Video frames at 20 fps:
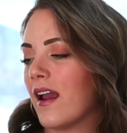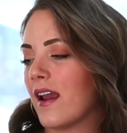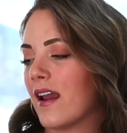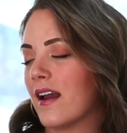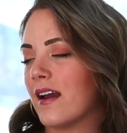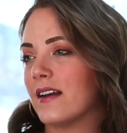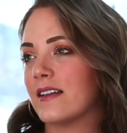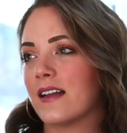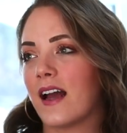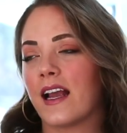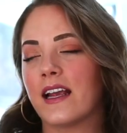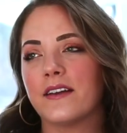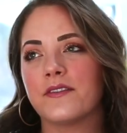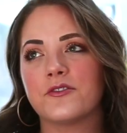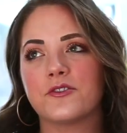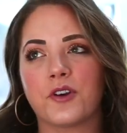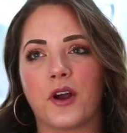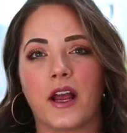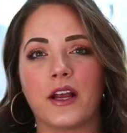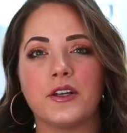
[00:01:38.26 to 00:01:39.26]
and I have
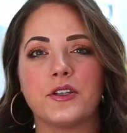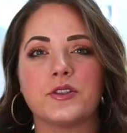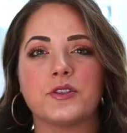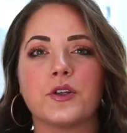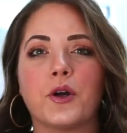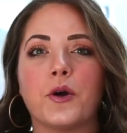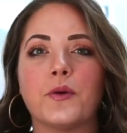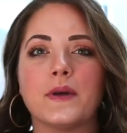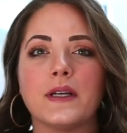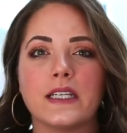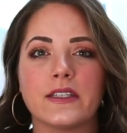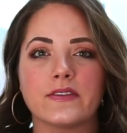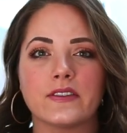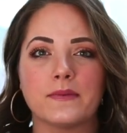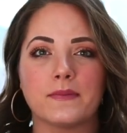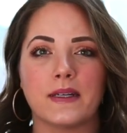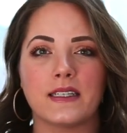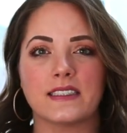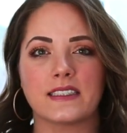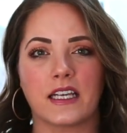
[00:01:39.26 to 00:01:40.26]
tried so many
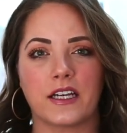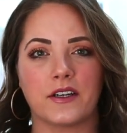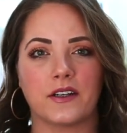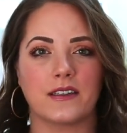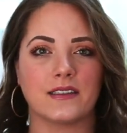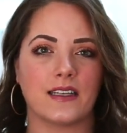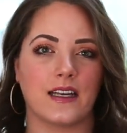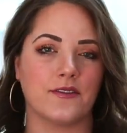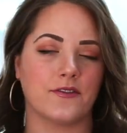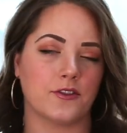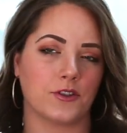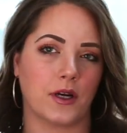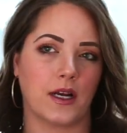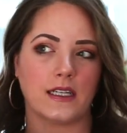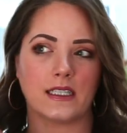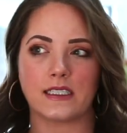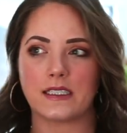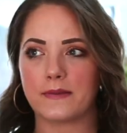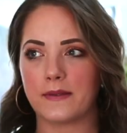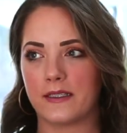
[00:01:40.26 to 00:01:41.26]
different mascaras. I've
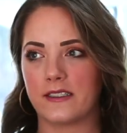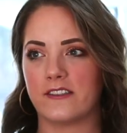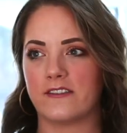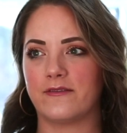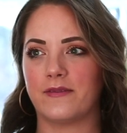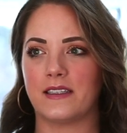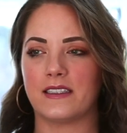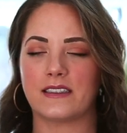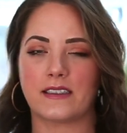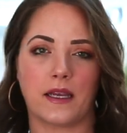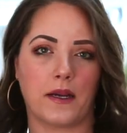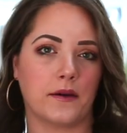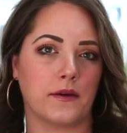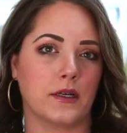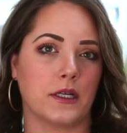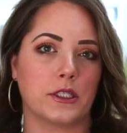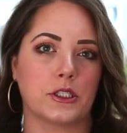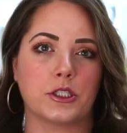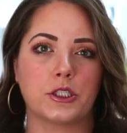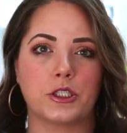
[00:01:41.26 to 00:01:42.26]
tried expensive
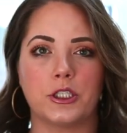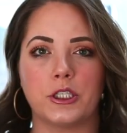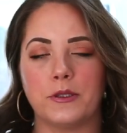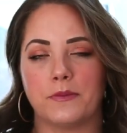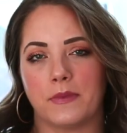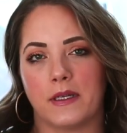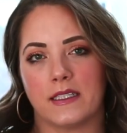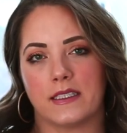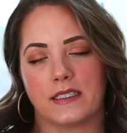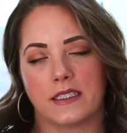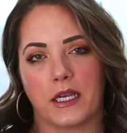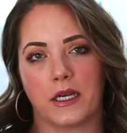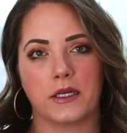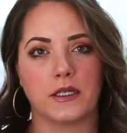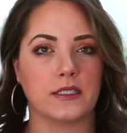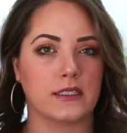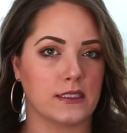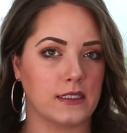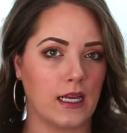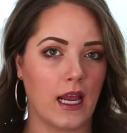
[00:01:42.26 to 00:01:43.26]
mascaras, cheap
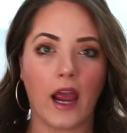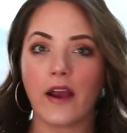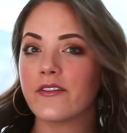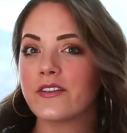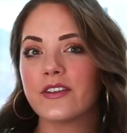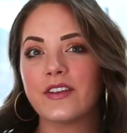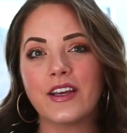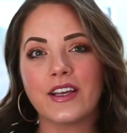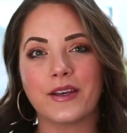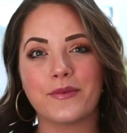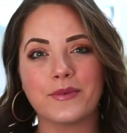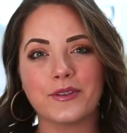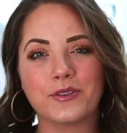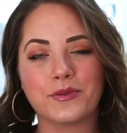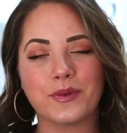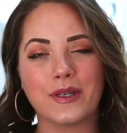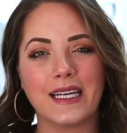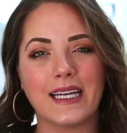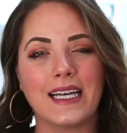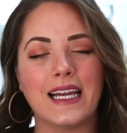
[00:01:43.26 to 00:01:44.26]
mascaras, and everything in
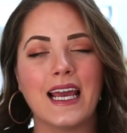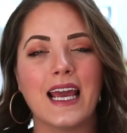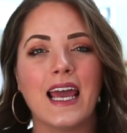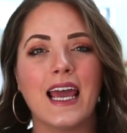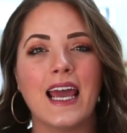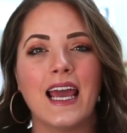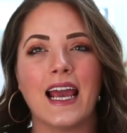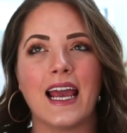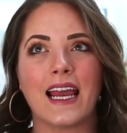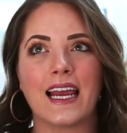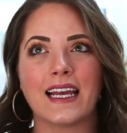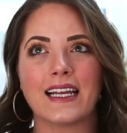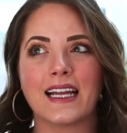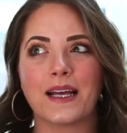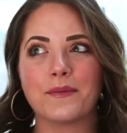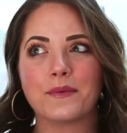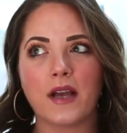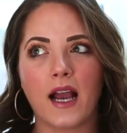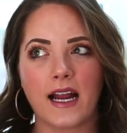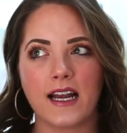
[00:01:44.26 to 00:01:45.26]
between, and
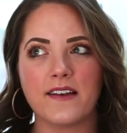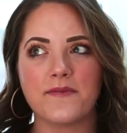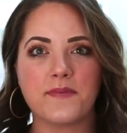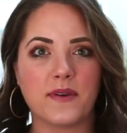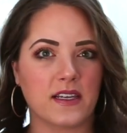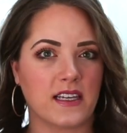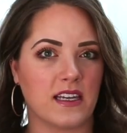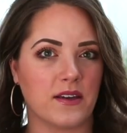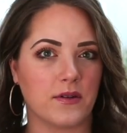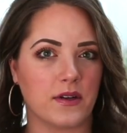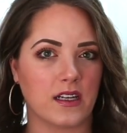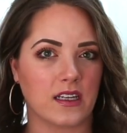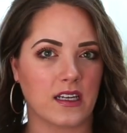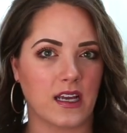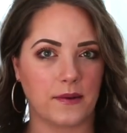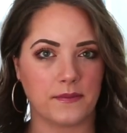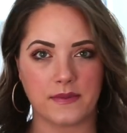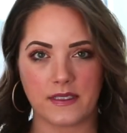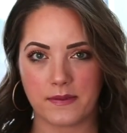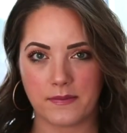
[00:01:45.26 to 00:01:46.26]
I'm kind of picky when it
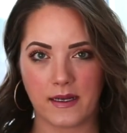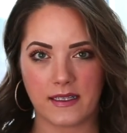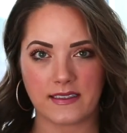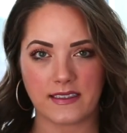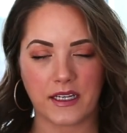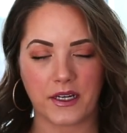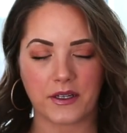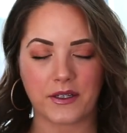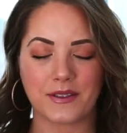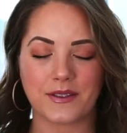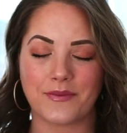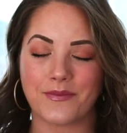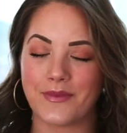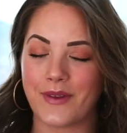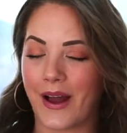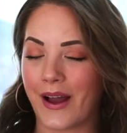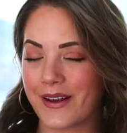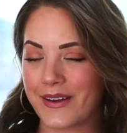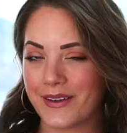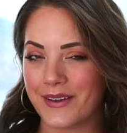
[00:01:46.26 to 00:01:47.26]
comes to mascaras. I'm
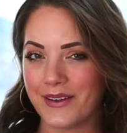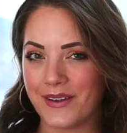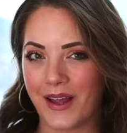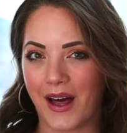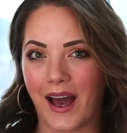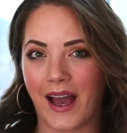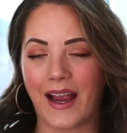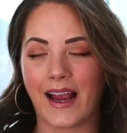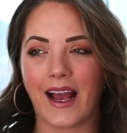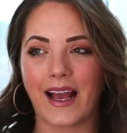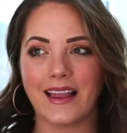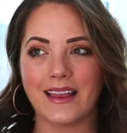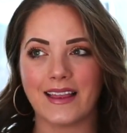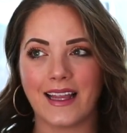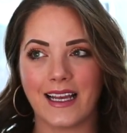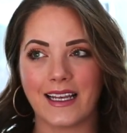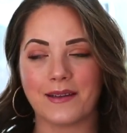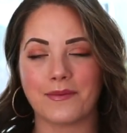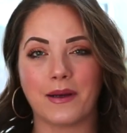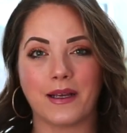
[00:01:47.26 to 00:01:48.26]
not gonna lie. I
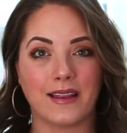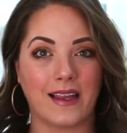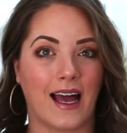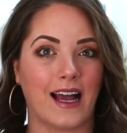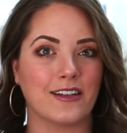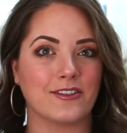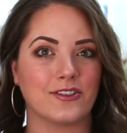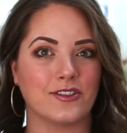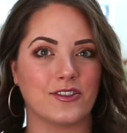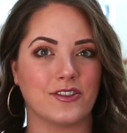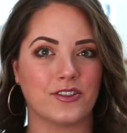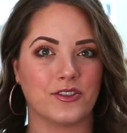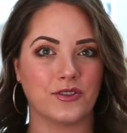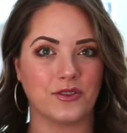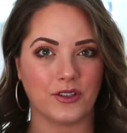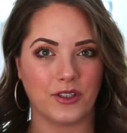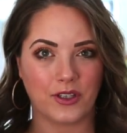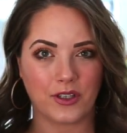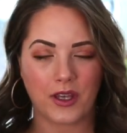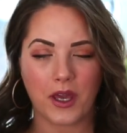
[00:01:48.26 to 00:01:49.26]
like my lashes
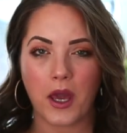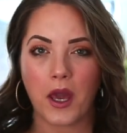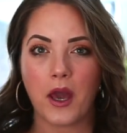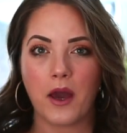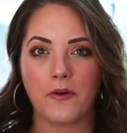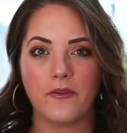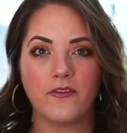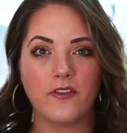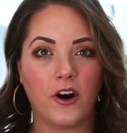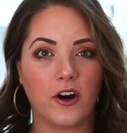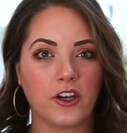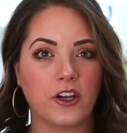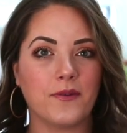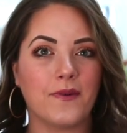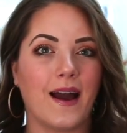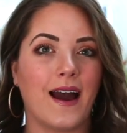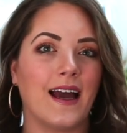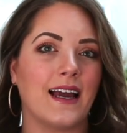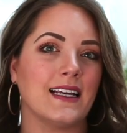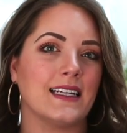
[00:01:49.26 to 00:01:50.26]
to look
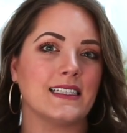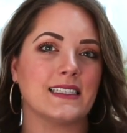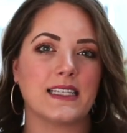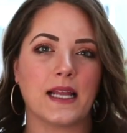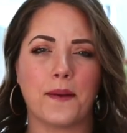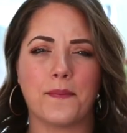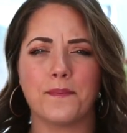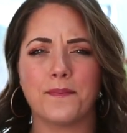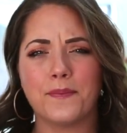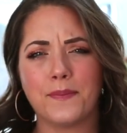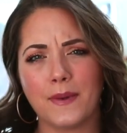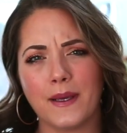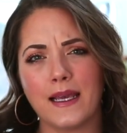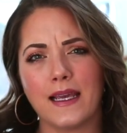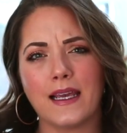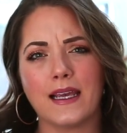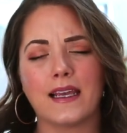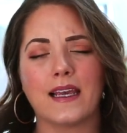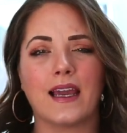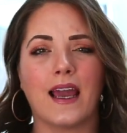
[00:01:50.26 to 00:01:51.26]
volumized and
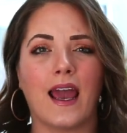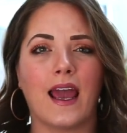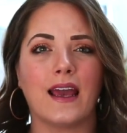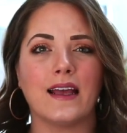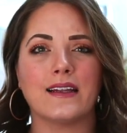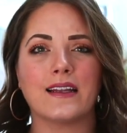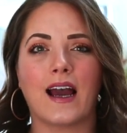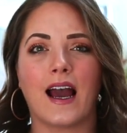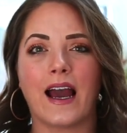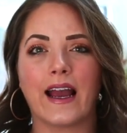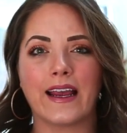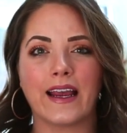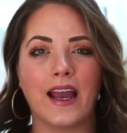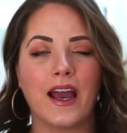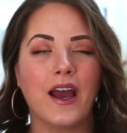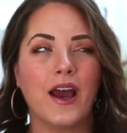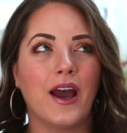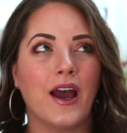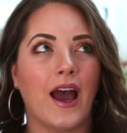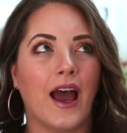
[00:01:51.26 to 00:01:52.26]
big, and I
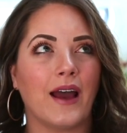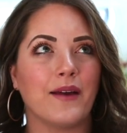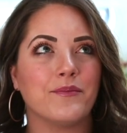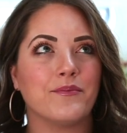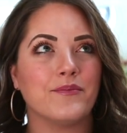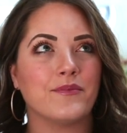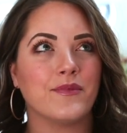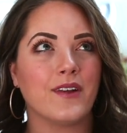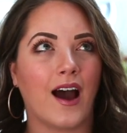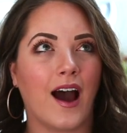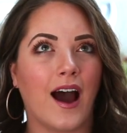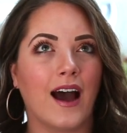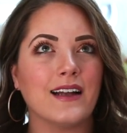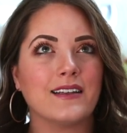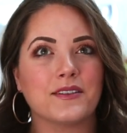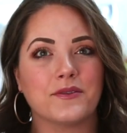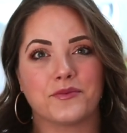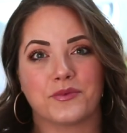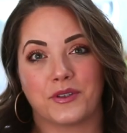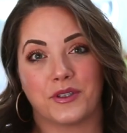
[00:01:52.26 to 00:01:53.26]
am
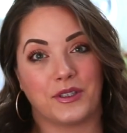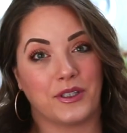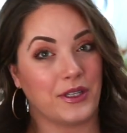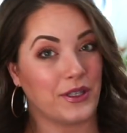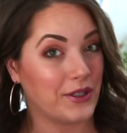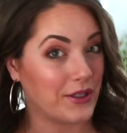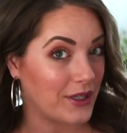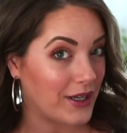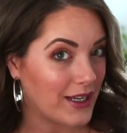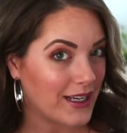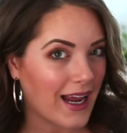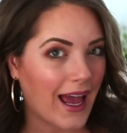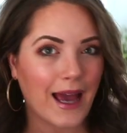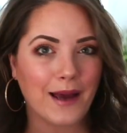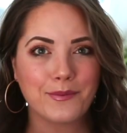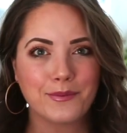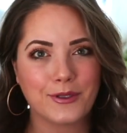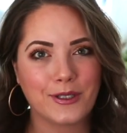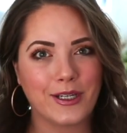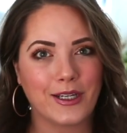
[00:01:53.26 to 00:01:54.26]
not really good
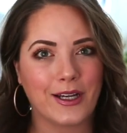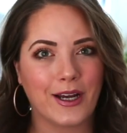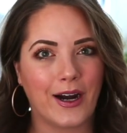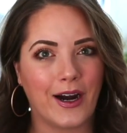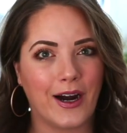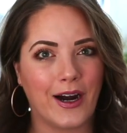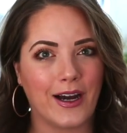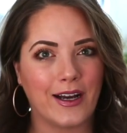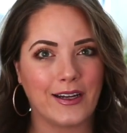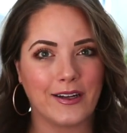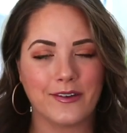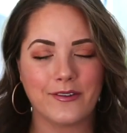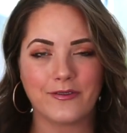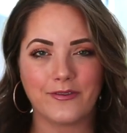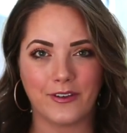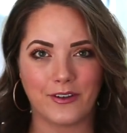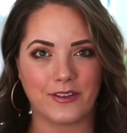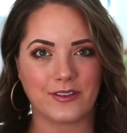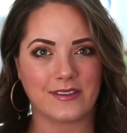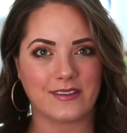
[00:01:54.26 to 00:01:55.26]
at putting on
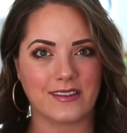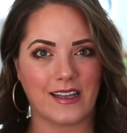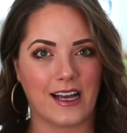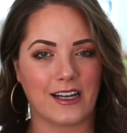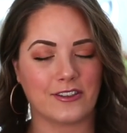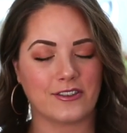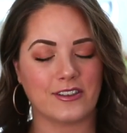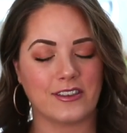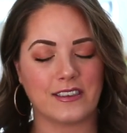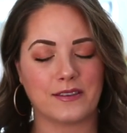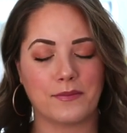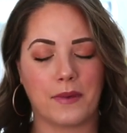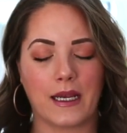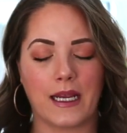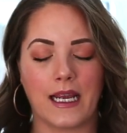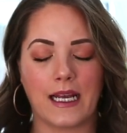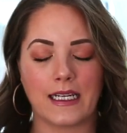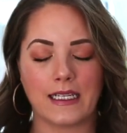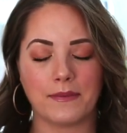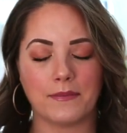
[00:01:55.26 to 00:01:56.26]
false lashes by
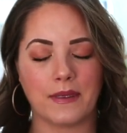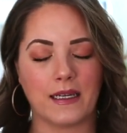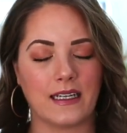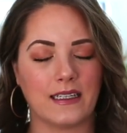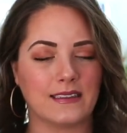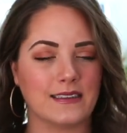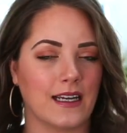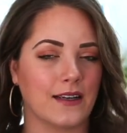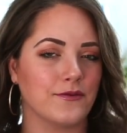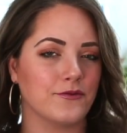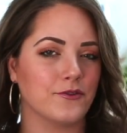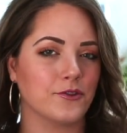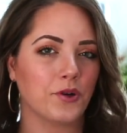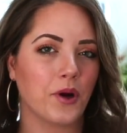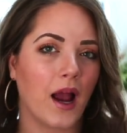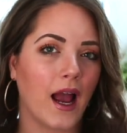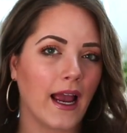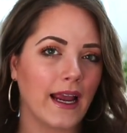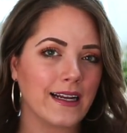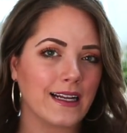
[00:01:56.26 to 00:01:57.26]
any means. I've
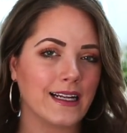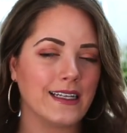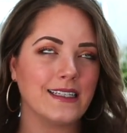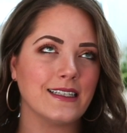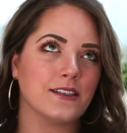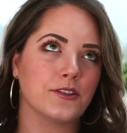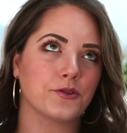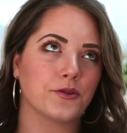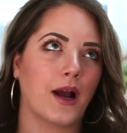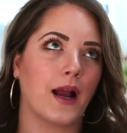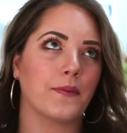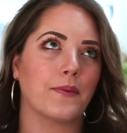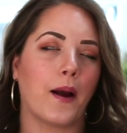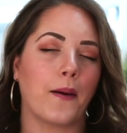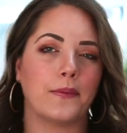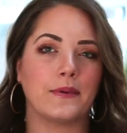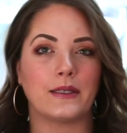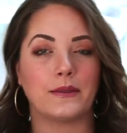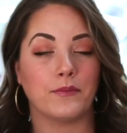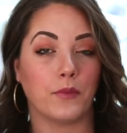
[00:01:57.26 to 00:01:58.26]
tried. I need to try
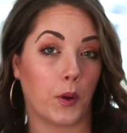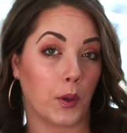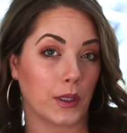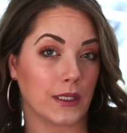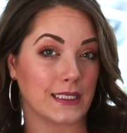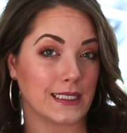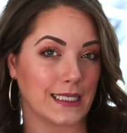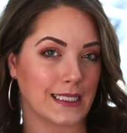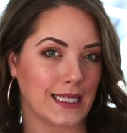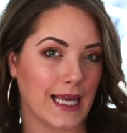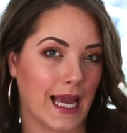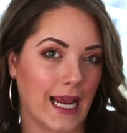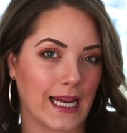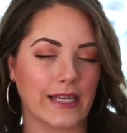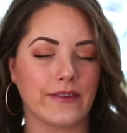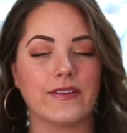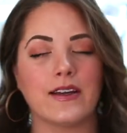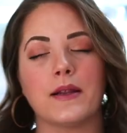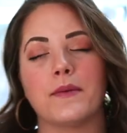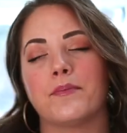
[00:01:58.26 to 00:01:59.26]
probably more to get the hang
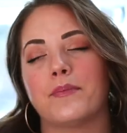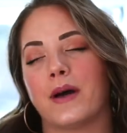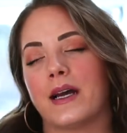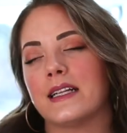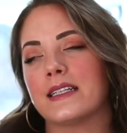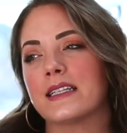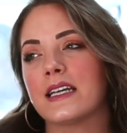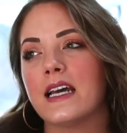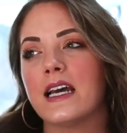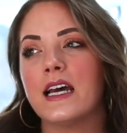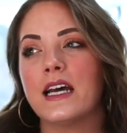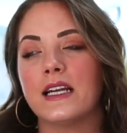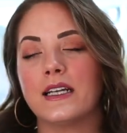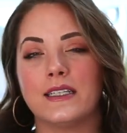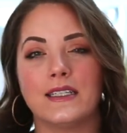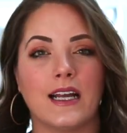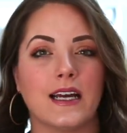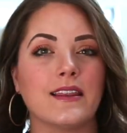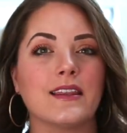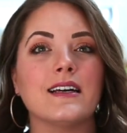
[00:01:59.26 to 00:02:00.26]
of it, but
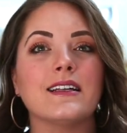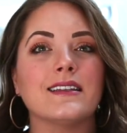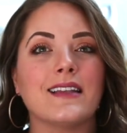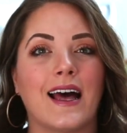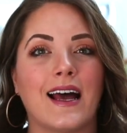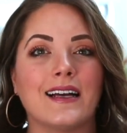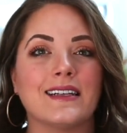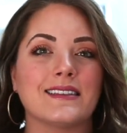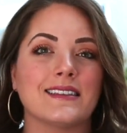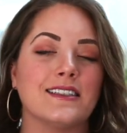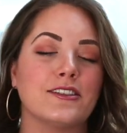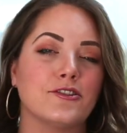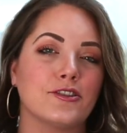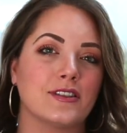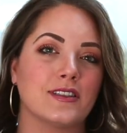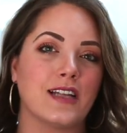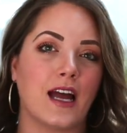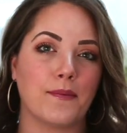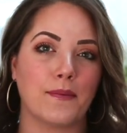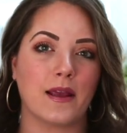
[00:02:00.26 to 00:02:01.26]
nonetheless, it's
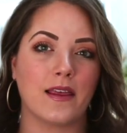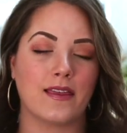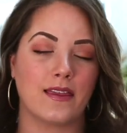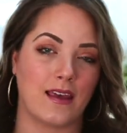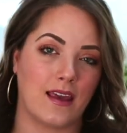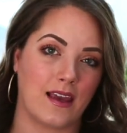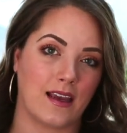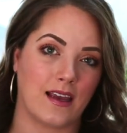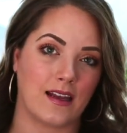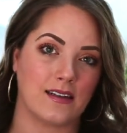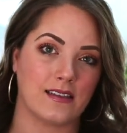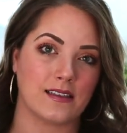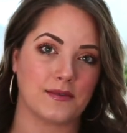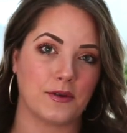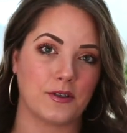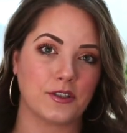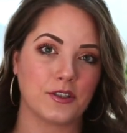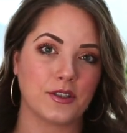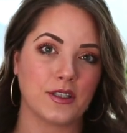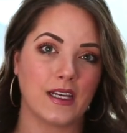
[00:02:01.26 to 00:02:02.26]
just not my thing, and
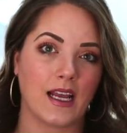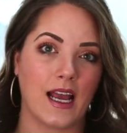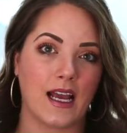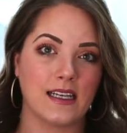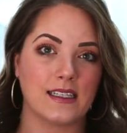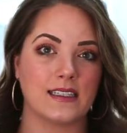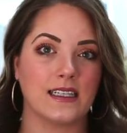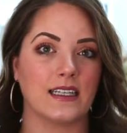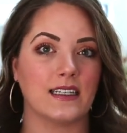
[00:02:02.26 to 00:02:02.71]
especially as